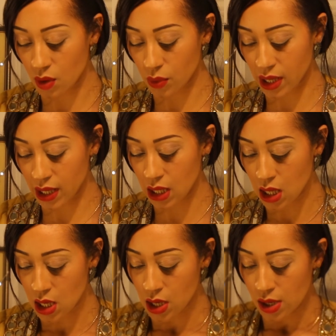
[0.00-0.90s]
Okay,
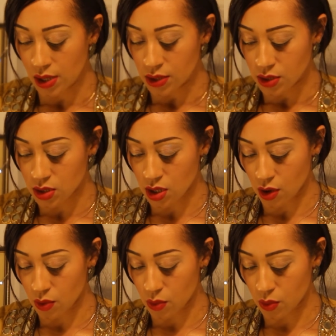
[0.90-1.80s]

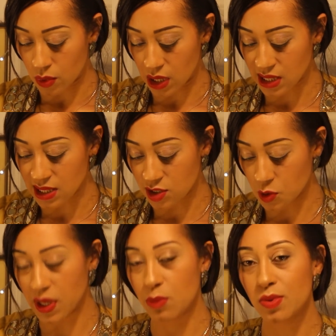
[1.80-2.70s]
so like I said,
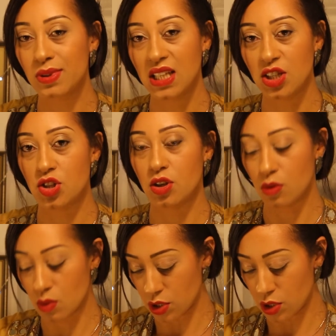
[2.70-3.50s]
your people need you.